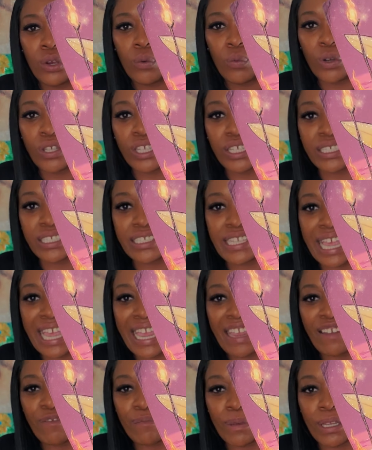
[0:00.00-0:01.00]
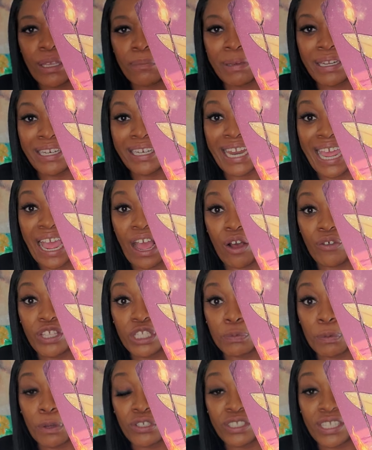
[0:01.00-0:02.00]
when you saved me, but now
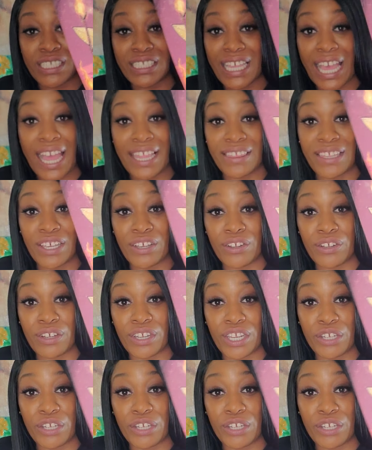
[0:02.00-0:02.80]
this person has got their